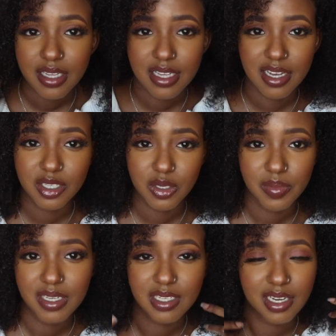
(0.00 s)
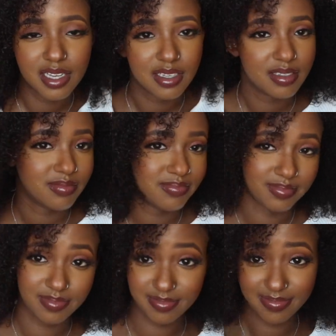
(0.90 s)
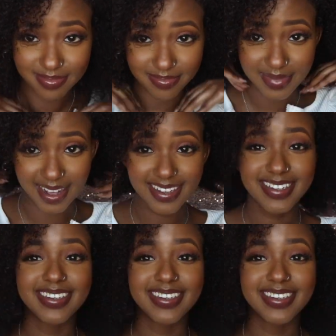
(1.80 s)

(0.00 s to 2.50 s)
yeah, so basically I'm back.